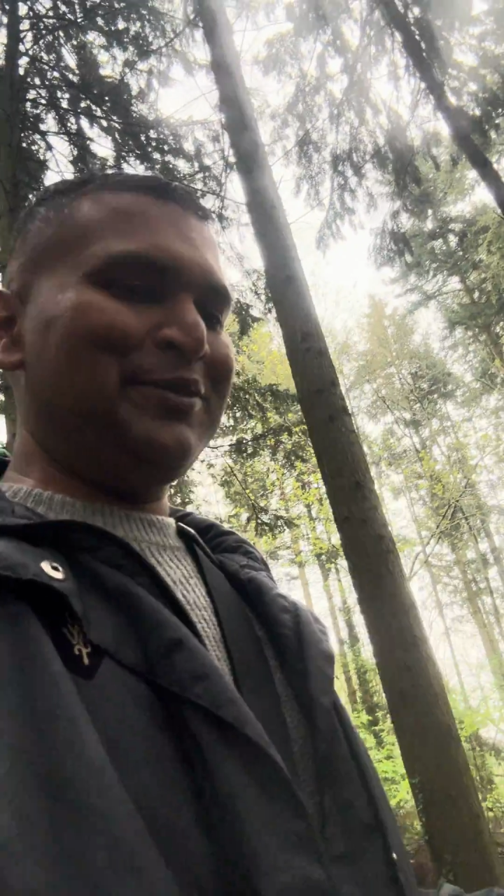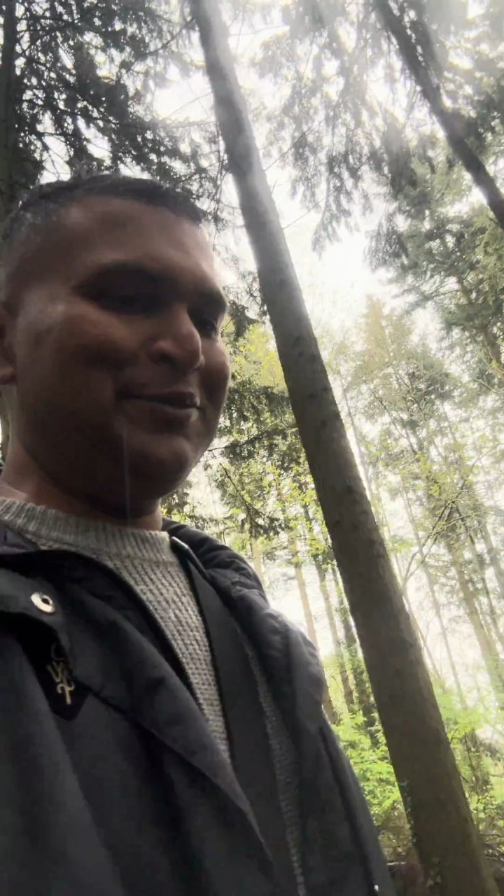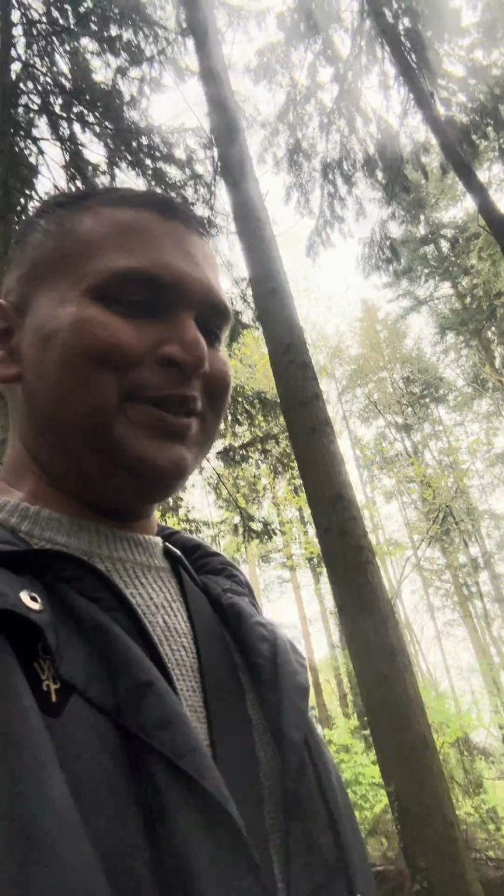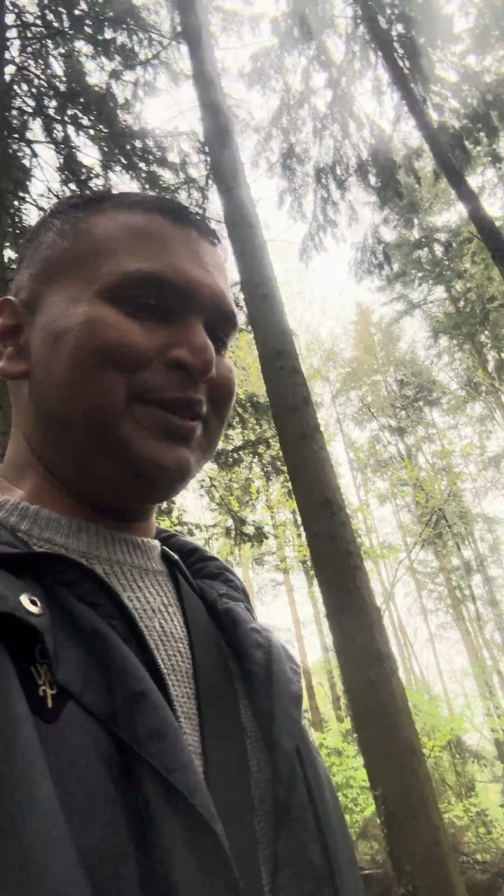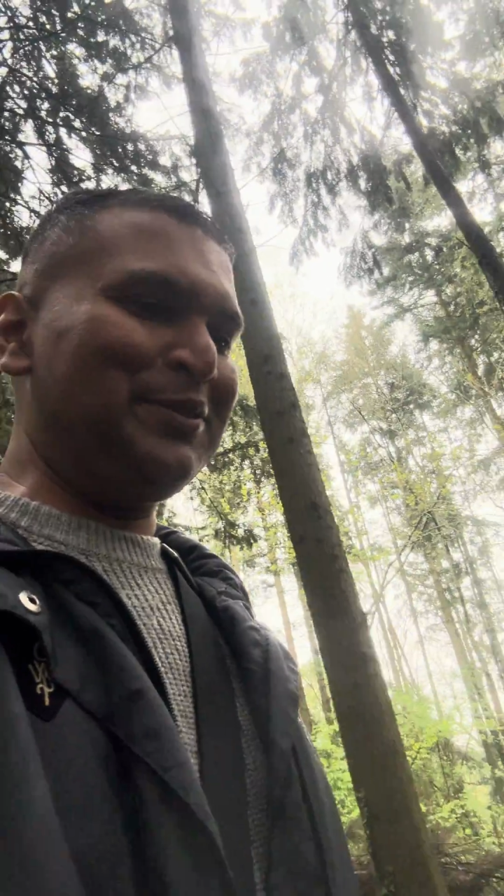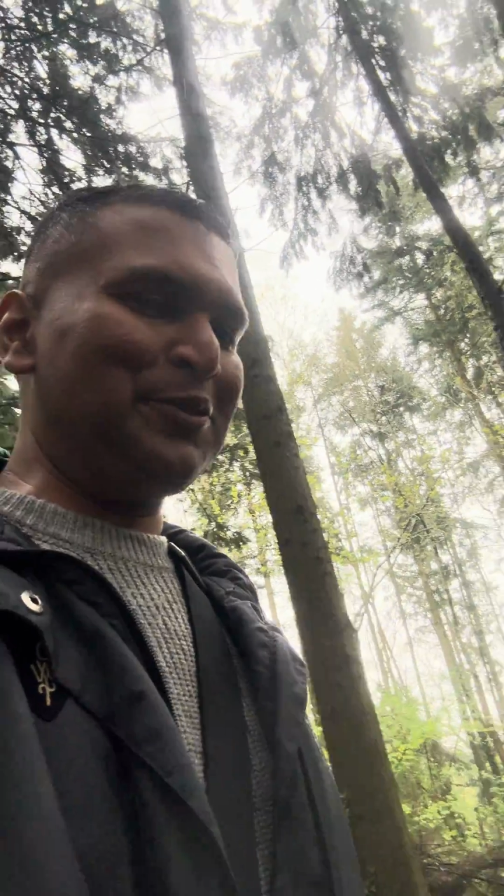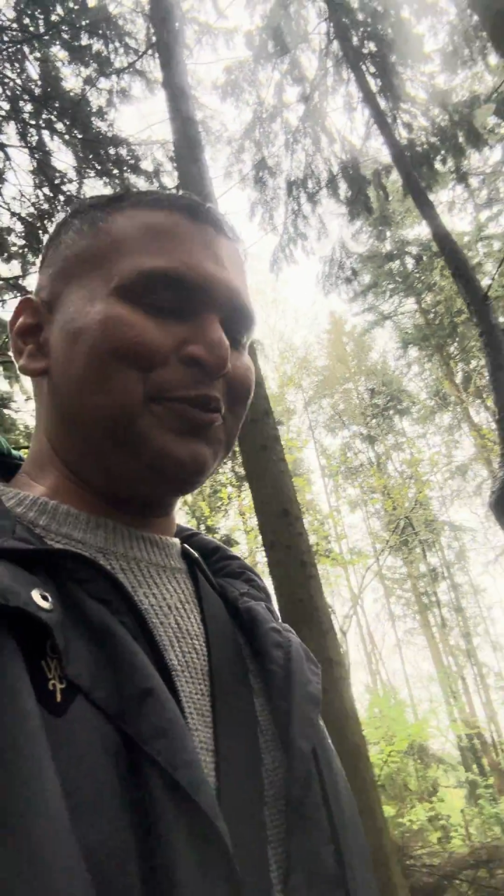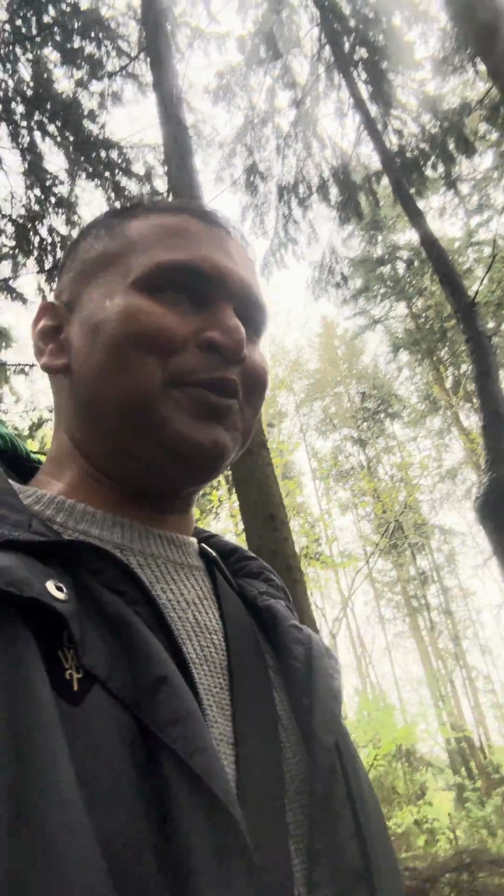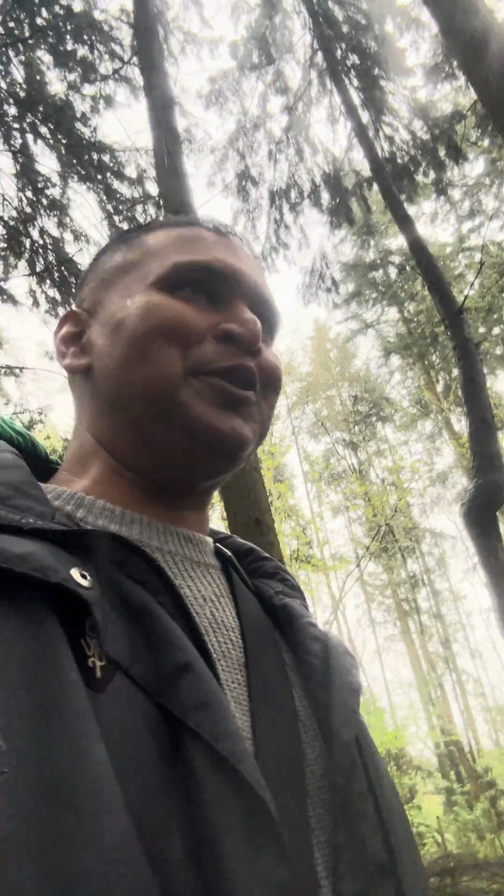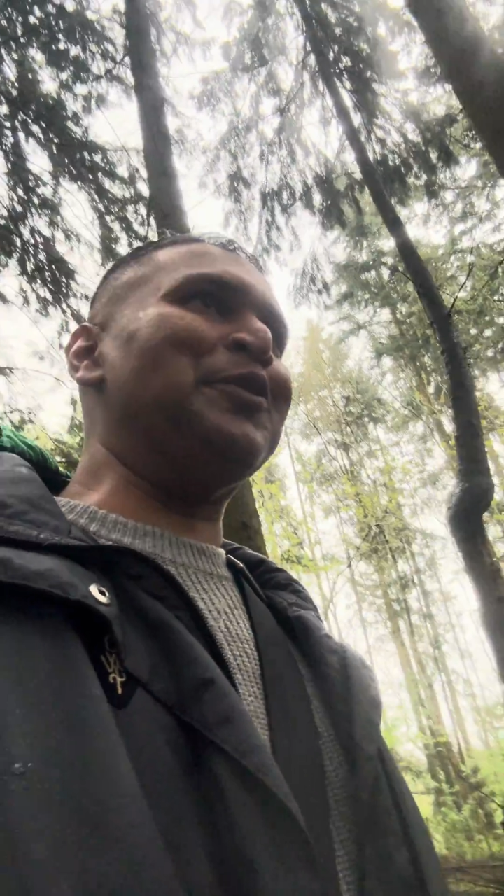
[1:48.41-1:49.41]
do a little short
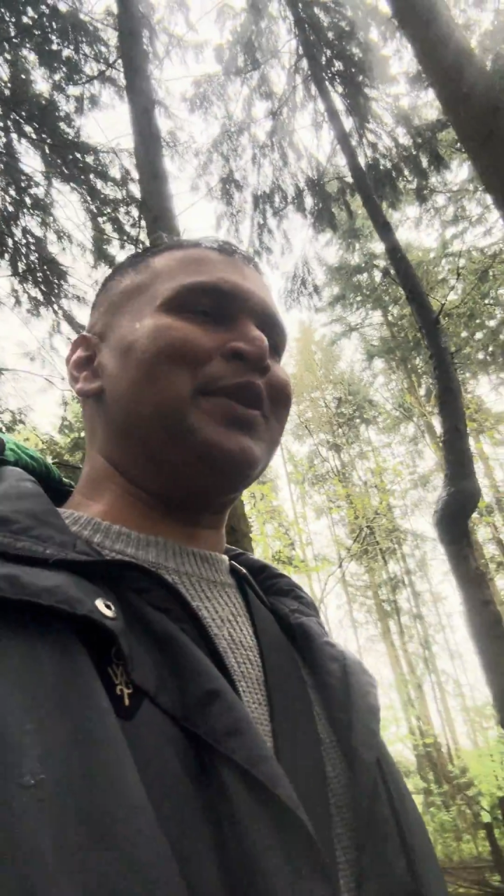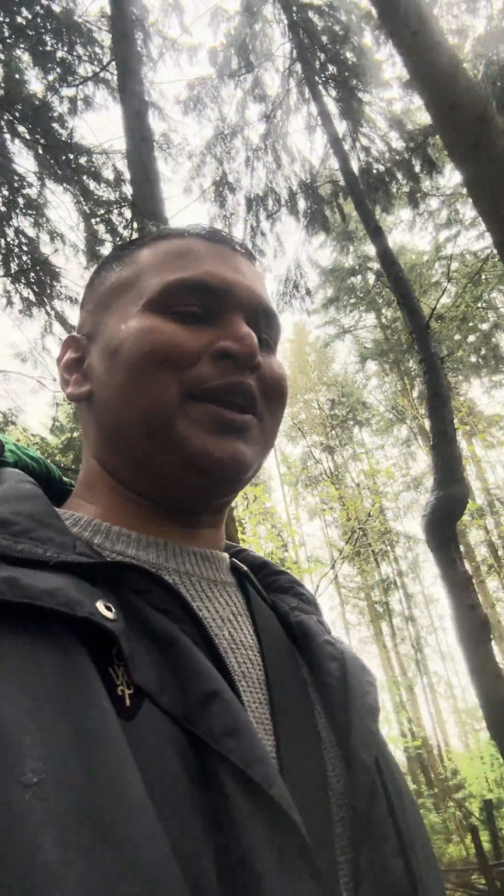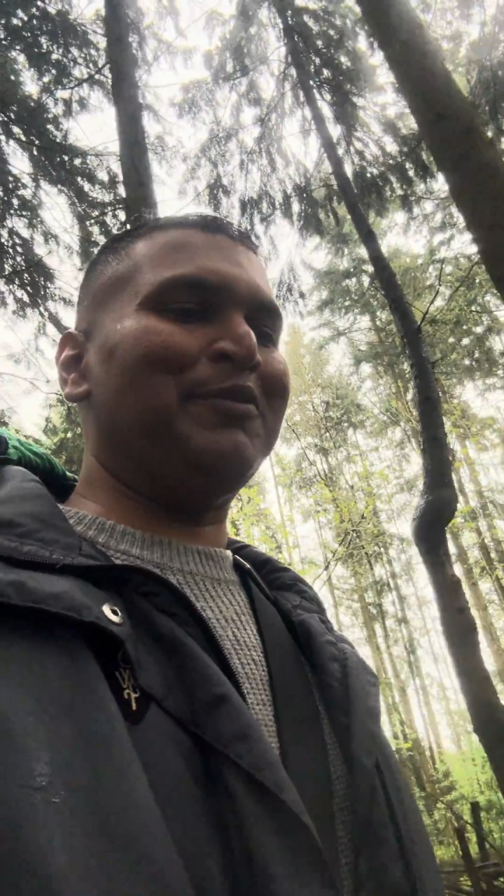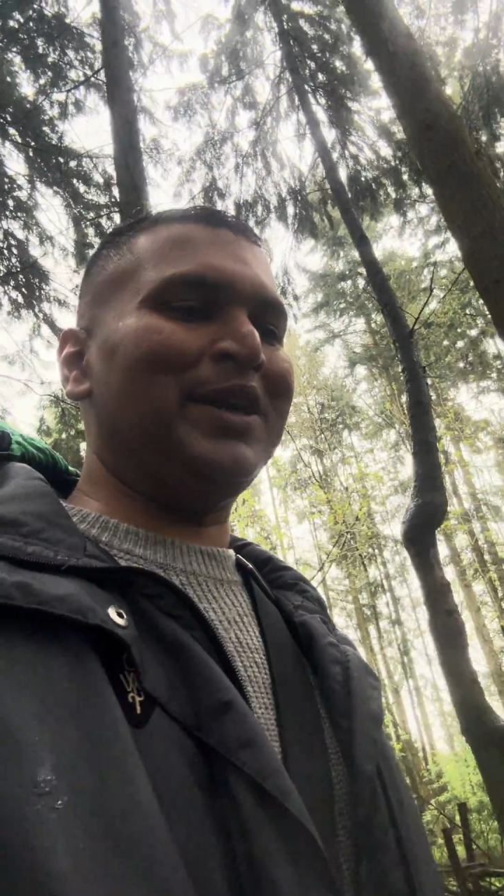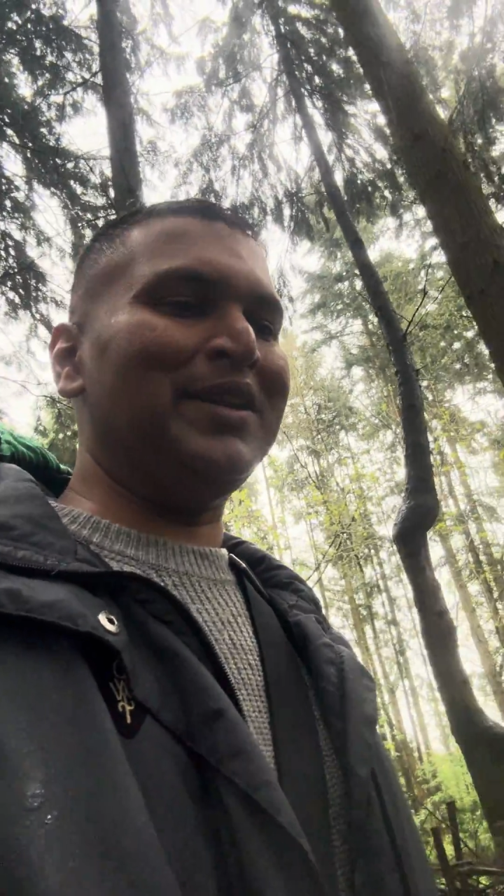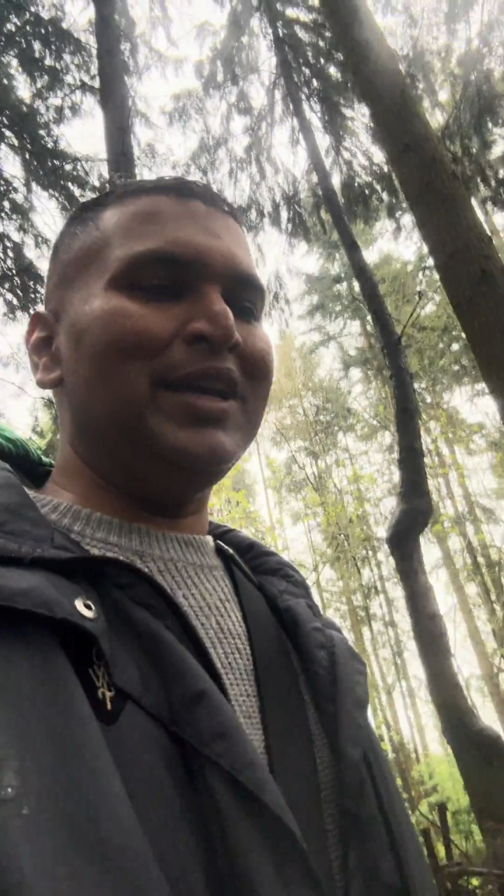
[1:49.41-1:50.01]
video on that one.